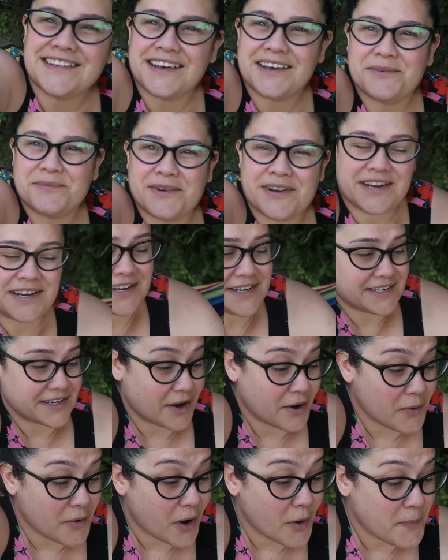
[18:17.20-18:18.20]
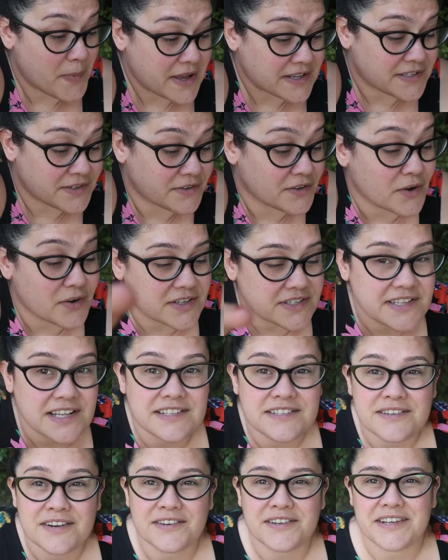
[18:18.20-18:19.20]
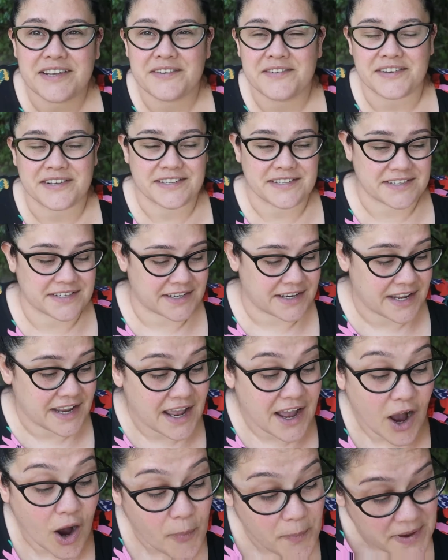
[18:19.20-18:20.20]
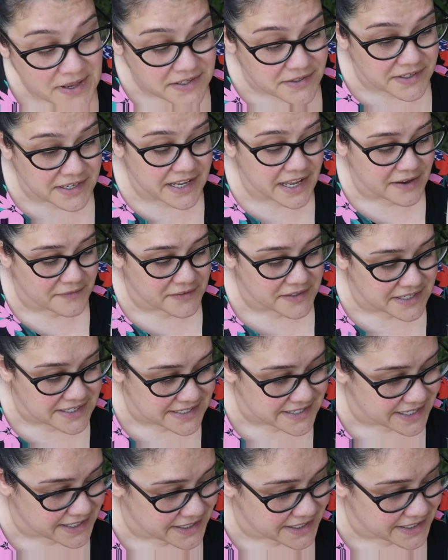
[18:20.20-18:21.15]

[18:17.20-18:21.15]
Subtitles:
that, right? Oh, I'll pass you. No, that's not a gift. I'll pass you the gift. Just